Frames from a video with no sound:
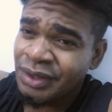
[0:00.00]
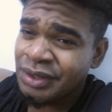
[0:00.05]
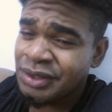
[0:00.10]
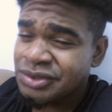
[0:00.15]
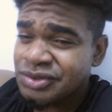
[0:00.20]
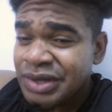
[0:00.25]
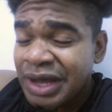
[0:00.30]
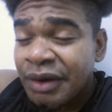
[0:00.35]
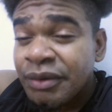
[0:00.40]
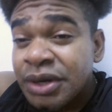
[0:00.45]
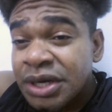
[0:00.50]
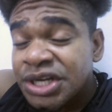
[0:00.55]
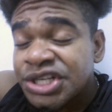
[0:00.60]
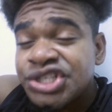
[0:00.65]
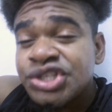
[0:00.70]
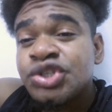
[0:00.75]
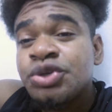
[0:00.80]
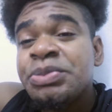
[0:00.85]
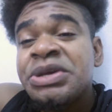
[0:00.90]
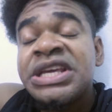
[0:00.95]
So I urge
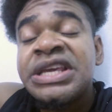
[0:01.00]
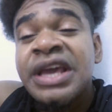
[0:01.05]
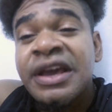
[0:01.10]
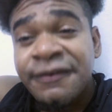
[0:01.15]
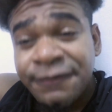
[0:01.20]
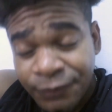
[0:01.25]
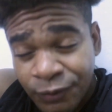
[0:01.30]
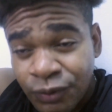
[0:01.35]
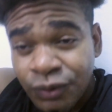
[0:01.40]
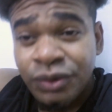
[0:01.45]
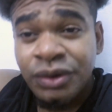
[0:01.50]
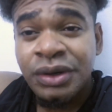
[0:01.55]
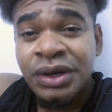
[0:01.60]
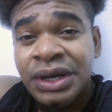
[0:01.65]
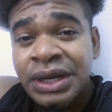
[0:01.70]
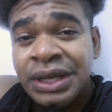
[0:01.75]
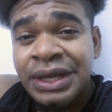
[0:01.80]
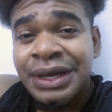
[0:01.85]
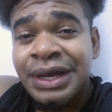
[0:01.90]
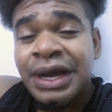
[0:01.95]
you to be careful
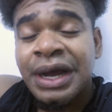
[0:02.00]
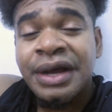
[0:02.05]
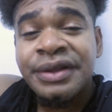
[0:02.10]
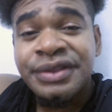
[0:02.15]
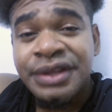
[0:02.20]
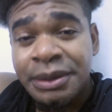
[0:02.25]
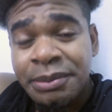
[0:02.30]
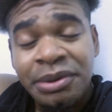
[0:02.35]
out there,